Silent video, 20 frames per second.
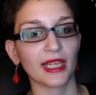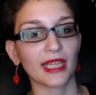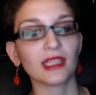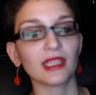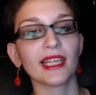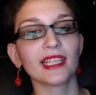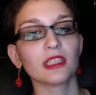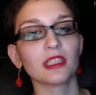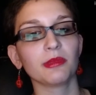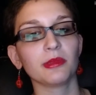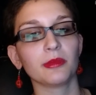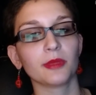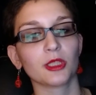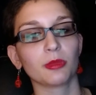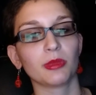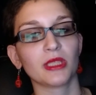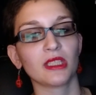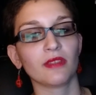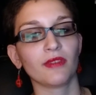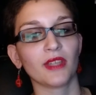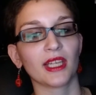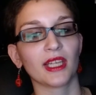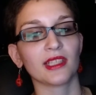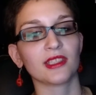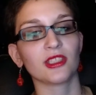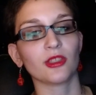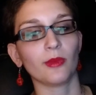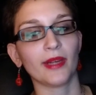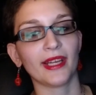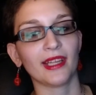I'd like to be more specific
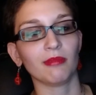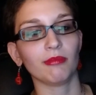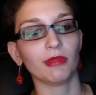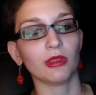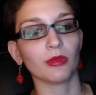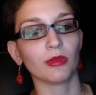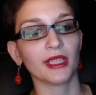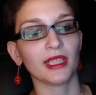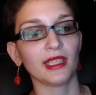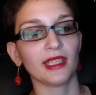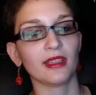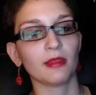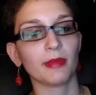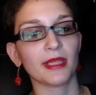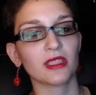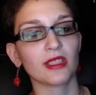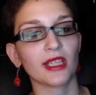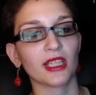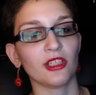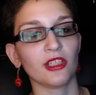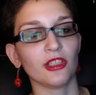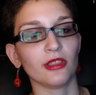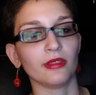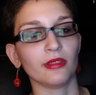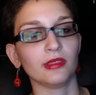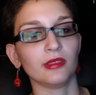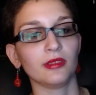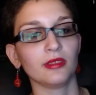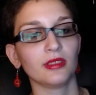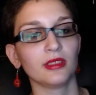as to when, but really the best I can
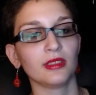do